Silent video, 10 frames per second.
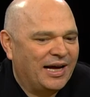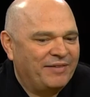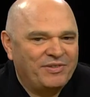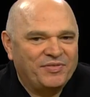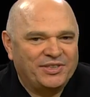
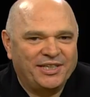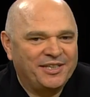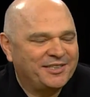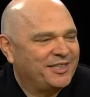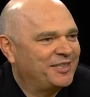I've never
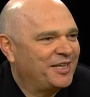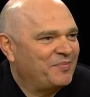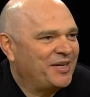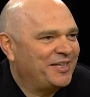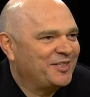seen it since I
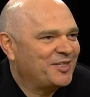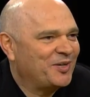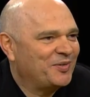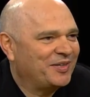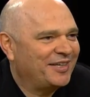made it,
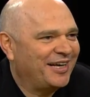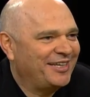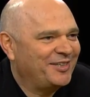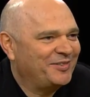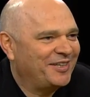so
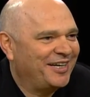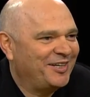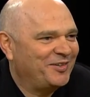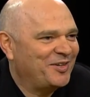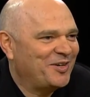I
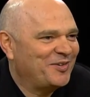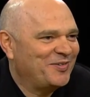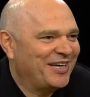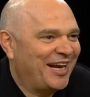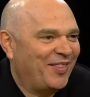don't
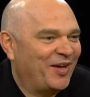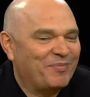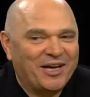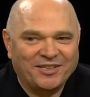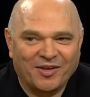know anything
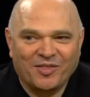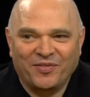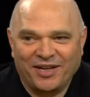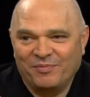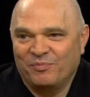about it other
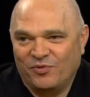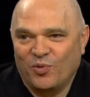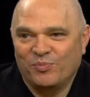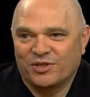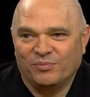than that it
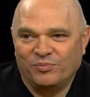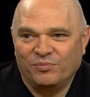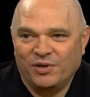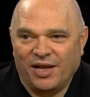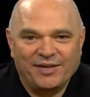formed
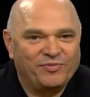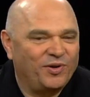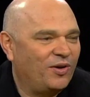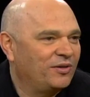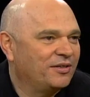some
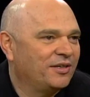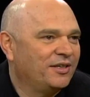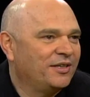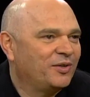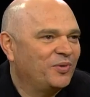lifelong
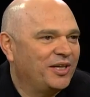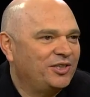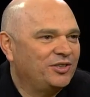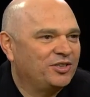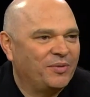
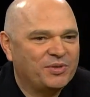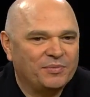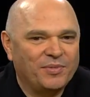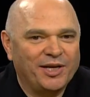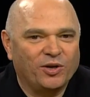relationships.
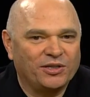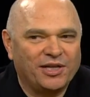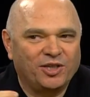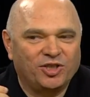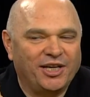Like Michael
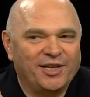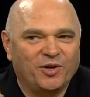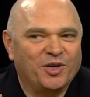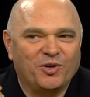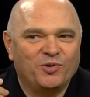Ondaatje, I
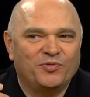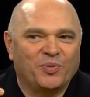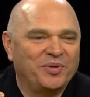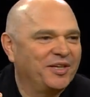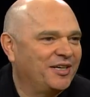got a call
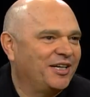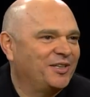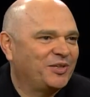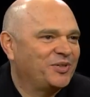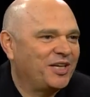from in the
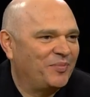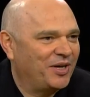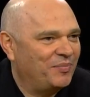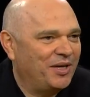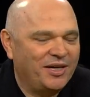car as I was
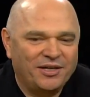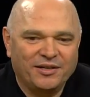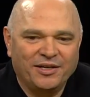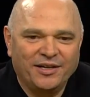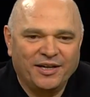coming up
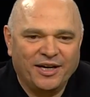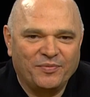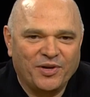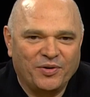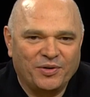here.
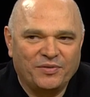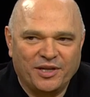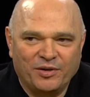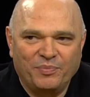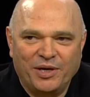
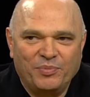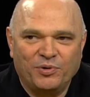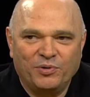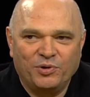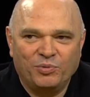There are
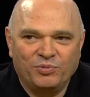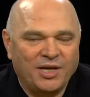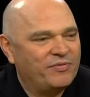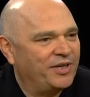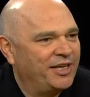people who will
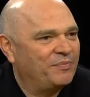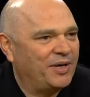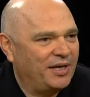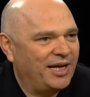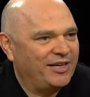never leave
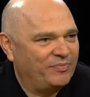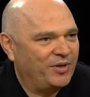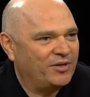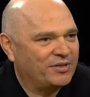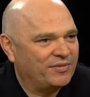my life
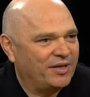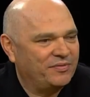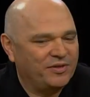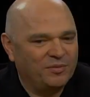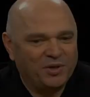because of that
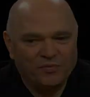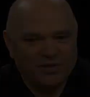film.